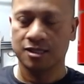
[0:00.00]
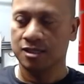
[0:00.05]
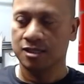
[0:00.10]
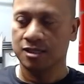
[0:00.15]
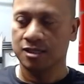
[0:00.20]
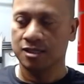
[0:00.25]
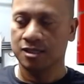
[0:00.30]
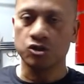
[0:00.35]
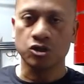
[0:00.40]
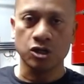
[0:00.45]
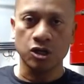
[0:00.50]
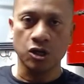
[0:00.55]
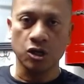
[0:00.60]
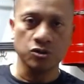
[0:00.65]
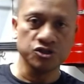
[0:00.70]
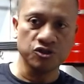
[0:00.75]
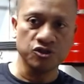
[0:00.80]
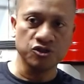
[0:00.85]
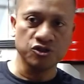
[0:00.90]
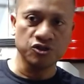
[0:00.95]
You close
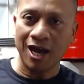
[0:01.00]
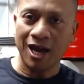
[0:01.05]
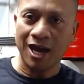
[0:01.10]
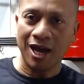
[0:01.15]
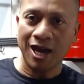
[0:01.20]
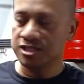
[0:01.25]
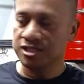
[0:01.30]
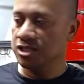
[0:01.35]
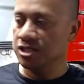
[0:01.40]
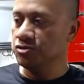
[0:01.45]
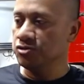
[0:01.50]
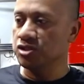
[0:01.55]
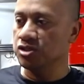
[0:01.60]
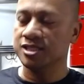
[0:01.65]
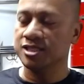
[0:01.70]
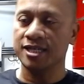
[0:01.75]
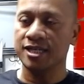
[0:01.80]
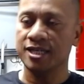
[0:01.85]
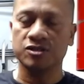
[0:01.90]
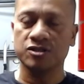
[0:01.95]
your eyes and you
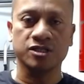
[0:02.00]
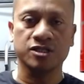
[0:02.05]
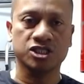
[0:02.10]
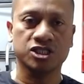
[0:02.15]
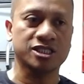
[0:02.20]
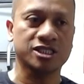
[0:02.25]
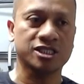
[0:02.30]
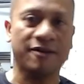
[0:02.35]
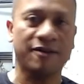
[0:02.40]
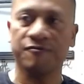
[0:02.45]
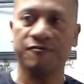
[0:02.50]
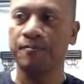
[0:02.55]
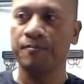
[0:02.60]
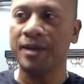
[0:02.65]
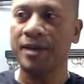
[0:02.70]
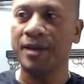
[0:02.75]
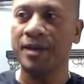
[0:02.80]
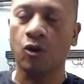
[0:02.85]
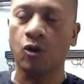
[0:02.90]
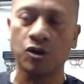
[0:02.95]
say to the chef,
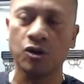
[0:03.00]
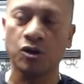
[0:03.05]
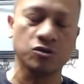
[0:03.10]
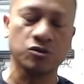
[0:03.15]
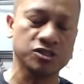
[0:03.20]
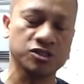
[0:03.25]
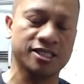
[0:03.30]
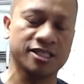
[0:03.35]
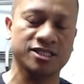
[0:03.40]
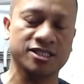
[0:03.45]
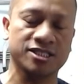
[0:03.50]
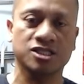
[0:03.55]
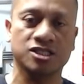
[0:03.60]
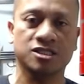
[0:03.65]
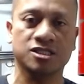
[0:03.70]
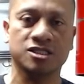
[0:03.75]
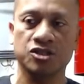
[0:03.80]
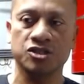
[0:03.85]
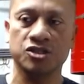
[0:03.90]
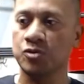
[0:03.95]
make all those dishes
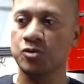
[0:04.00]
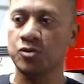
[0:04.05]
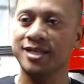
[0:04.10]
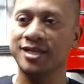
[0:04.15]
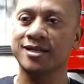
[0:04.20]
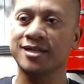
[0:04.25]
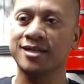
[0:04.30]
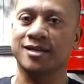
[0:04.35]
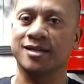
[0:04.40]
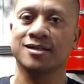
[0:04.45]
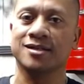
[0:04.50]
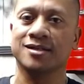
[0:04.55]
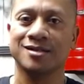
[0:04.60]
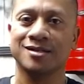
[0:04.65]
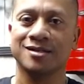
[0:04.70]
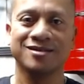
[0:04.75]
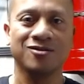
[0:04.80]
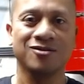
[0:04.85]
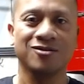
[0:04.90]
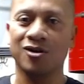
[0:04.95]
and you eat it.
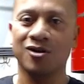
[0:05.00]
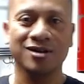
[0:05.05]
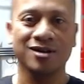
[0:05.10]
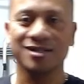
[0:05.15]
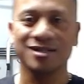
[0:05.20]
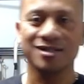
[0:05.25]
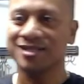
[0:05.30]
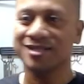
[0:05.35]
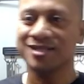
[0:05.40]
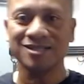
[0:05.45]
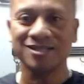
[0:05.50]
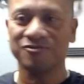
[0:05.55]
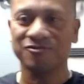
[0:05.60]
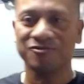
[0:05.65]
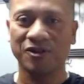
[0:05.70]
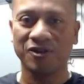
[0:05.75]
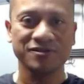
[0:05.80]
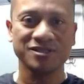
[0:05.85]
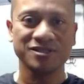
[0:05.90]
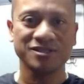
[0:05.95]
They're all gonna taste
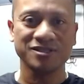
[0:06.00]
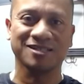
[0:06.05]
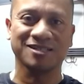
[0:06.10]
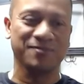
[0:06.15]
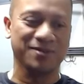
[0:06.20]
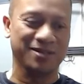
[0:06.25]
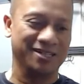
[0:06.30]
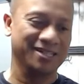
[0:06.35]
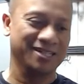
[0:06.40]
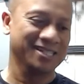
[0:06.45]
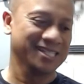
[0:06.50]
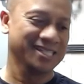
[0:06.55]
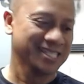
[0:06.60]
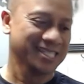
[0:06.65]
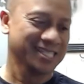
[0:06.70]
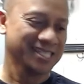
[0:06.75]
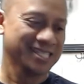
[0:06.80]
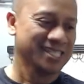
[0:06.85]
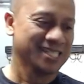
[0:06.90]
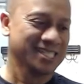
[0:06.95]
very similar.
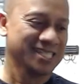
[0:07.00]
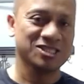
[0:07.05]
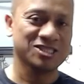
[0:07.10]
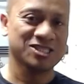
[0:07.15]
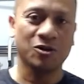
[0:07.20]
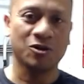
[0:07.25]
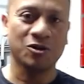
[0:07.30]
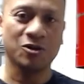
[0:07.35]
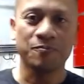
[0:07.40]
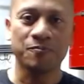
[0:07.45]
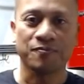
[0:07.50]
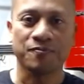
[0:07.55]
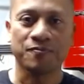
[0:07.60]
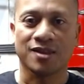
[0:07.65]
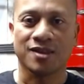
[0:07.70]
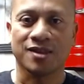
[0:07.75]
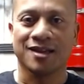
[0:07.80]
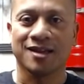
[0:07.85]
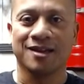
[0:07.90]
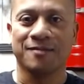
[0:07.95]
So
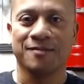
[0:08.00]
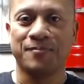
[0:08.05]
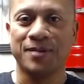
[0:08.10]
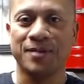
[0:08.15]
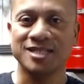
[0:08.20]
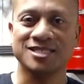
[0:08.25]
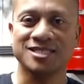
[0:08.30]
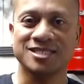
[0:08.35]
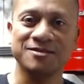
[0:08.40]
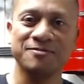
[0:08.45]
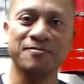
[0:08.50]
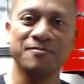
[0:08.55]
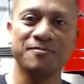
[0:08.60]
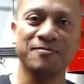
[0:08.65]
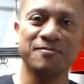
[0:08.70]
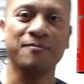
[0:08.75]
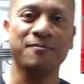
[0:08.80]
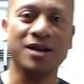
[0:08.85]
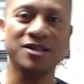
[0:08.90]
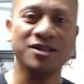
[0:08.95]
basically
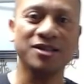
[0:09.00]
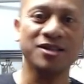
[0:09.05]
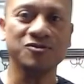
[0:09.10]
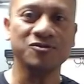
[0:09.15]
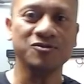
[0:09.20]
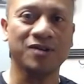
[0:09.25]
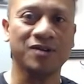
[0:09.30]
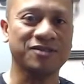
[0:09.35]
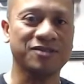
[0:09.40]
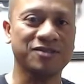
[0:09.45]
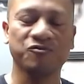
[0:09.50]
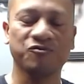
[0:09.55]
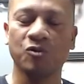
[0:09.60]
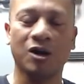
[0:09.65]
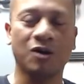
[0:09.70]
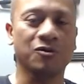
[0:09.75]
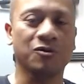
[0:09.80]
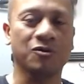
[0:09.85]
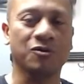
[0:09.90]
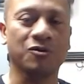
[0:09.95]
my menu, I threw
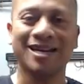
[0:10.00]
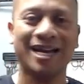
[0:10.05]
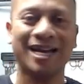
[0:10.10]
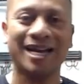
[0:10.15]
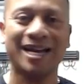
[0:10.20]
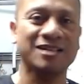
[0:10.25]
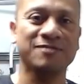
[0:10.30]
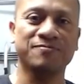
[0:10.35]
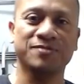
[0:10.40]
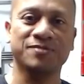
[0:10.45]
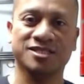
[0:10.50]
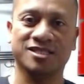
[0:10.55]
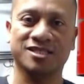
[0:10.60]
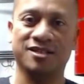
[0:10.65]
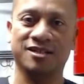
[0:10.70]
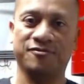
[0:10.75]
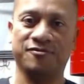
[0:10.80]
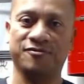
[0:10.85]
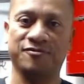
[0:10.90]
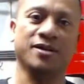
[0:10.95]
out 90%
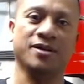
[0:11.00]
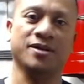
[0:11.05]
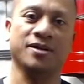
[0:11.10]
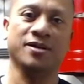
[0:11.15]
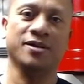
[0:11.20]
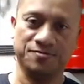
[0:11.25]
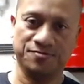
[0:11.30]
of the menu.